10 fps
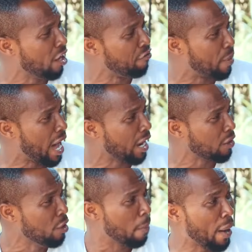my love
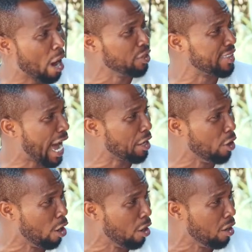back? Papa, I will die,
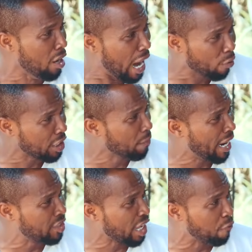yo. I will kill
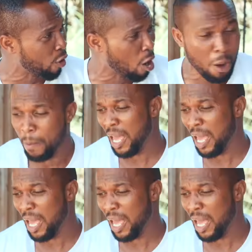myself, oh!